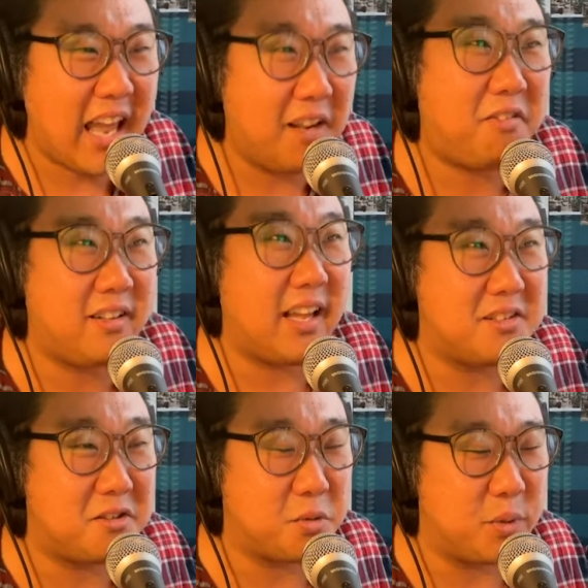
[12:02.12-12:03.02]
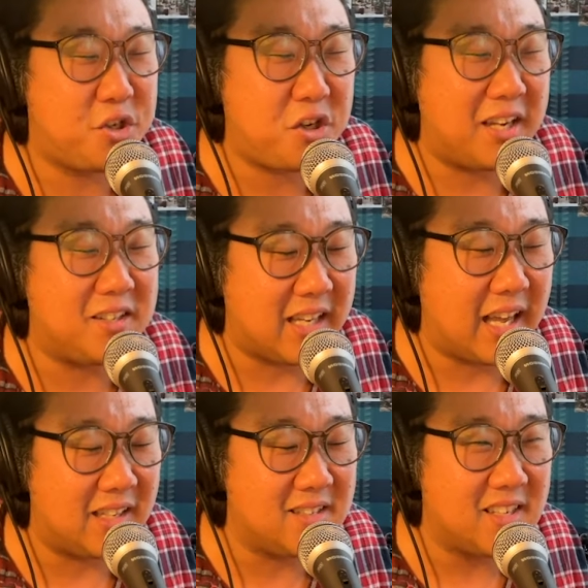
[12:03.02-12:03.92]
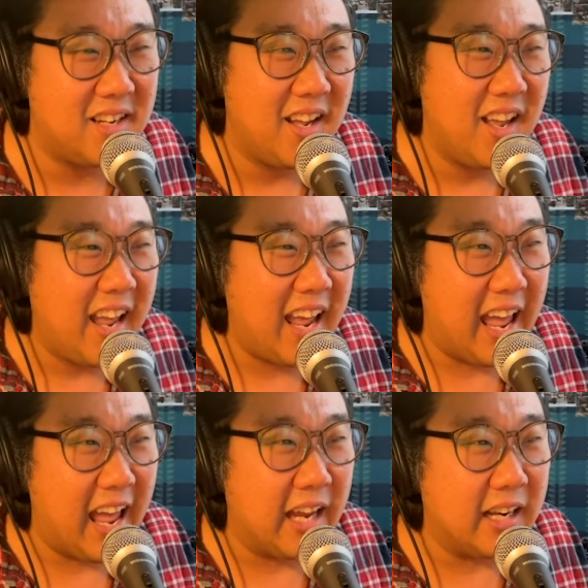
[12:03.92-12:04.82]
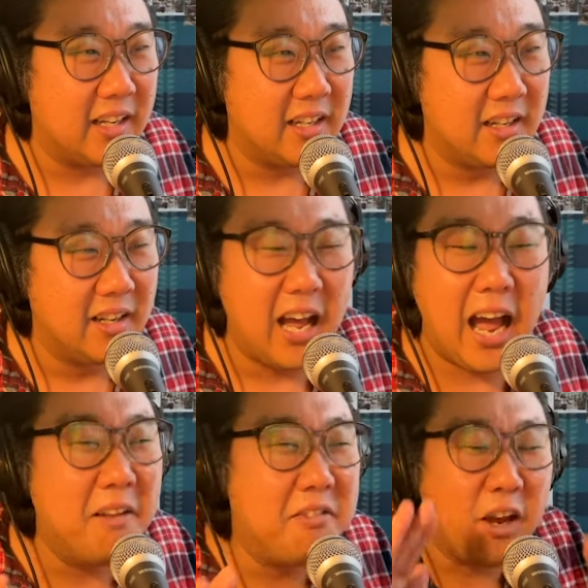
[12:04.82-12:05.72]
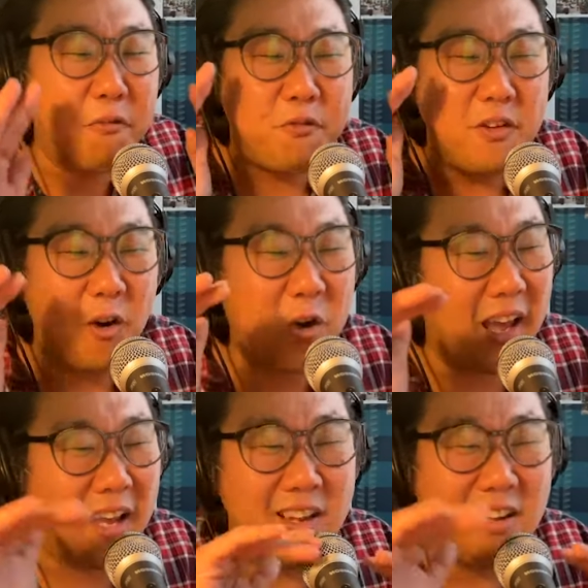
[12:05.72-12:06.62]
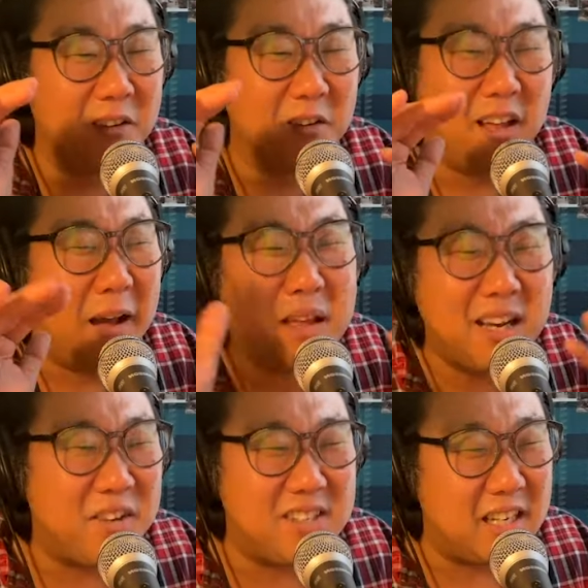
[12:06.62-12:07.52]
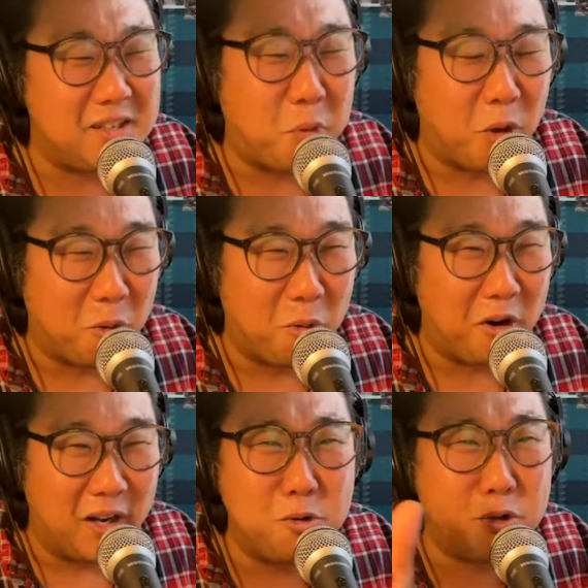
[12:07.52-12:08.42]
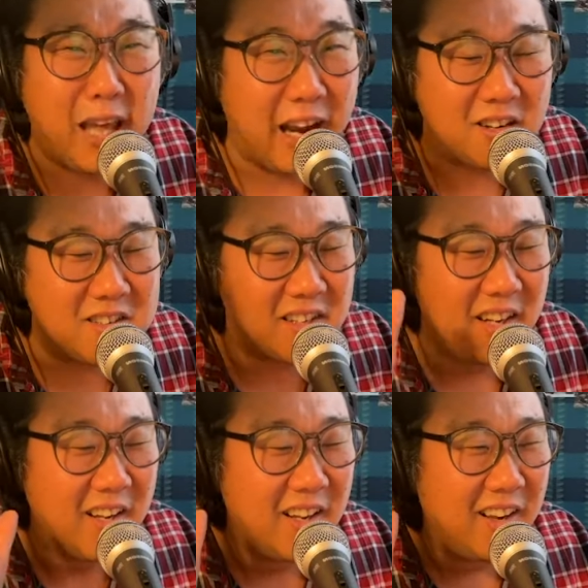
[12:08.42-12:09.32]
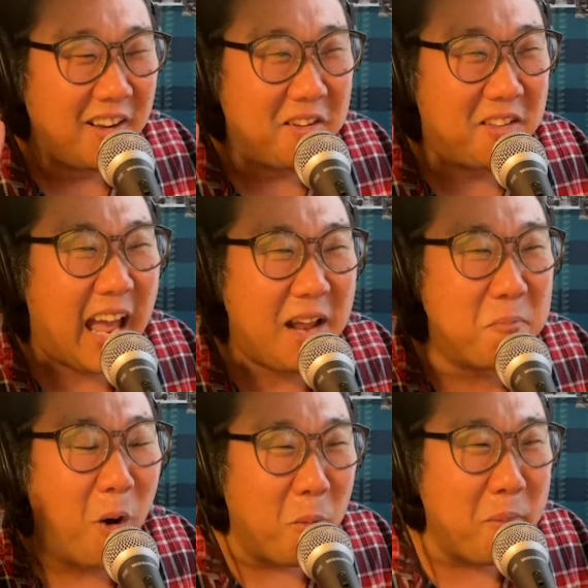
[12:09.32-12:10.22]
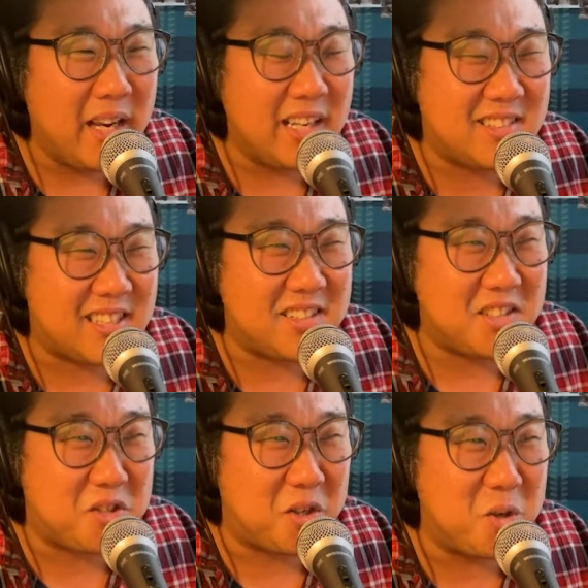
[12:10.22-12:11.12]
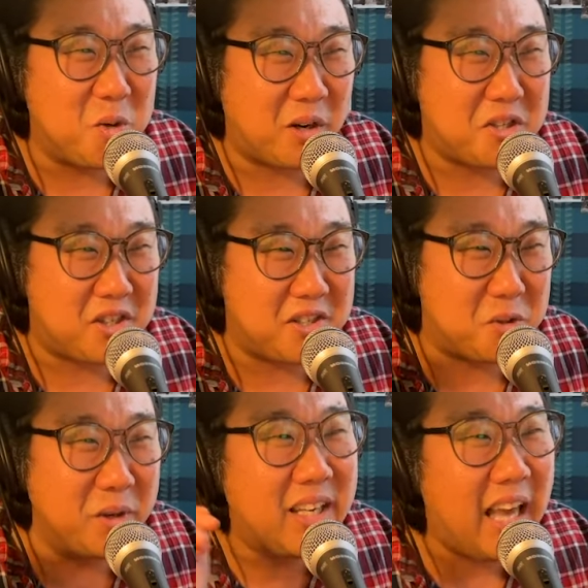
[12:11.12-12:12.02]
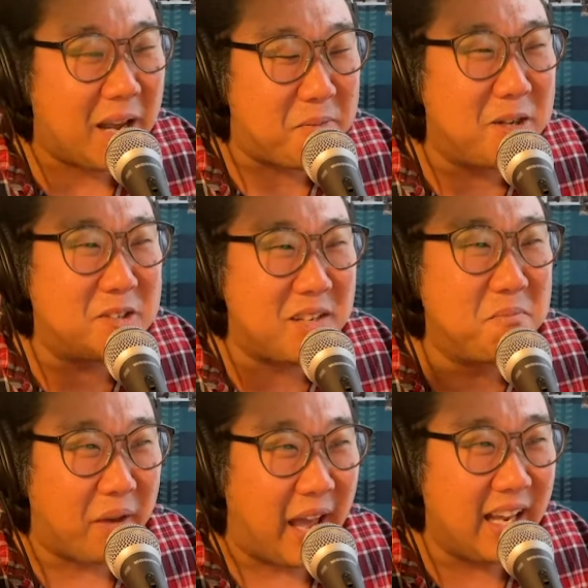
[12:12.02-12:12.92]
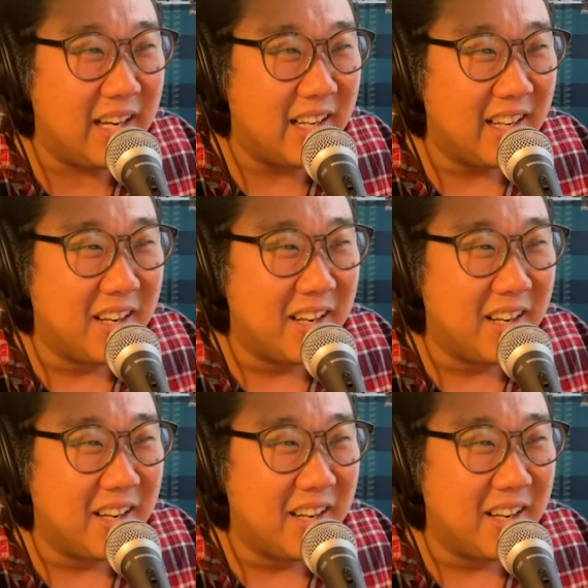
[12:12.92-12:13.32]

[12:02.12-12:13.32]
anything that has to do with Che Diaz. And okay, I'm not even going to say spoiler warning. Who cares? That moment in season 2 where she's doing cameos in bed,